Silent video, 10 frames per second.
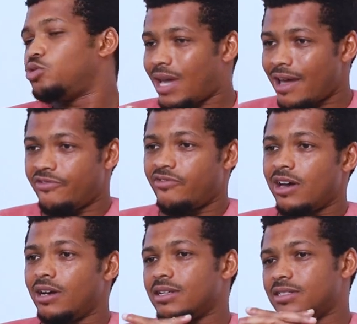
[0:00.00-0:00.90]
should have
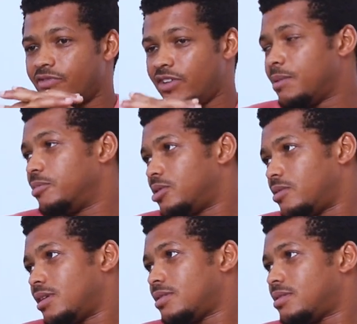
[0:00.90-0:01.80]
finance available
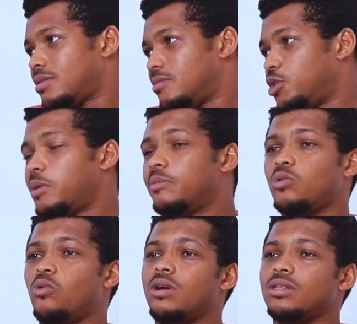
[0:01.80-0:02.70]
to us. Yeah. We should be able
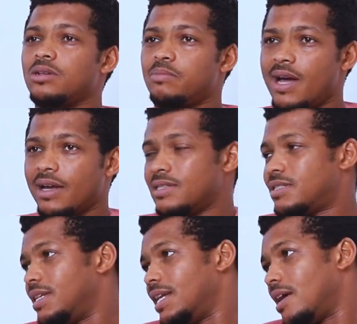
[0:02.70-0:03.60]
to walk into a bank and sit